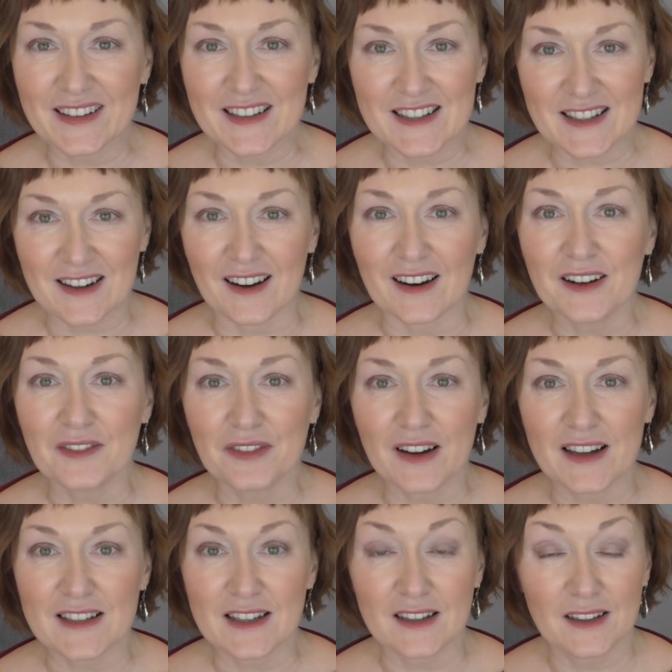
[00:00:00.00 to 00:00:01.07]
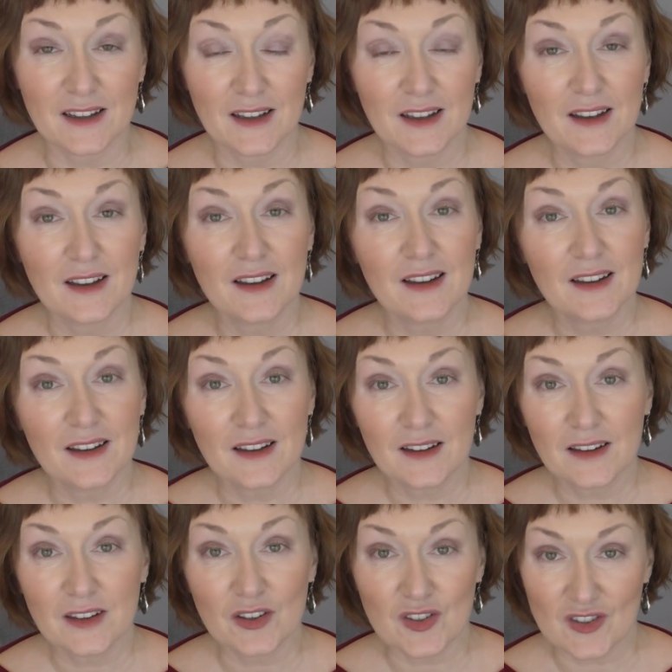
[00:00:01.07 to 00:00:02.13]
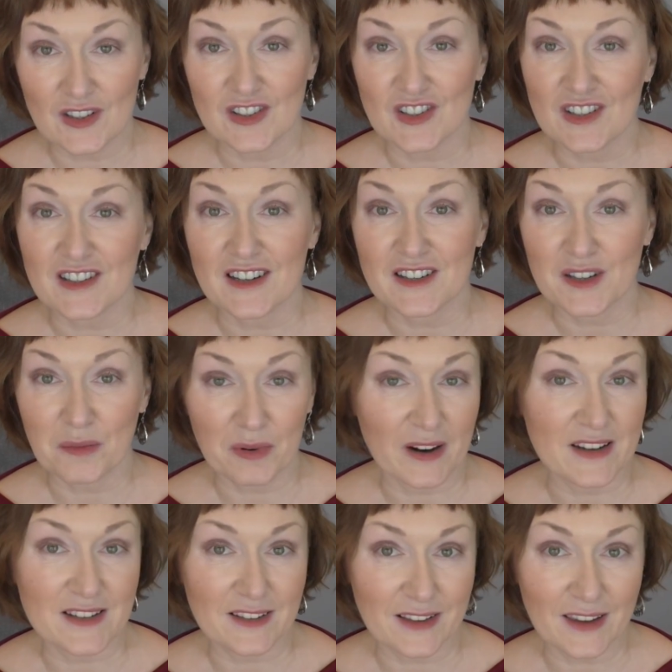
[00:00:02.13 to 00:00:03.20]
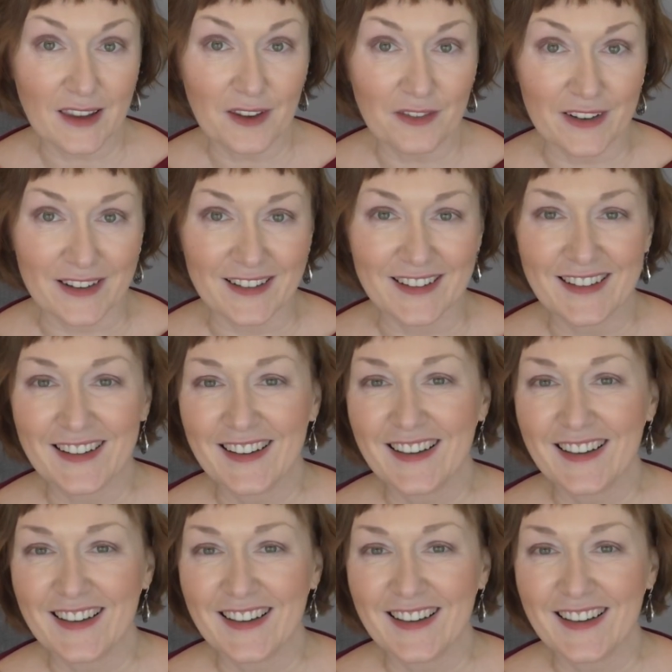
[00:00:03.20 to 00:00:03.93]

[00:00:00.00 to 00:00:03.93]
at the scarf, I said, "Your stitches are surprisingly even."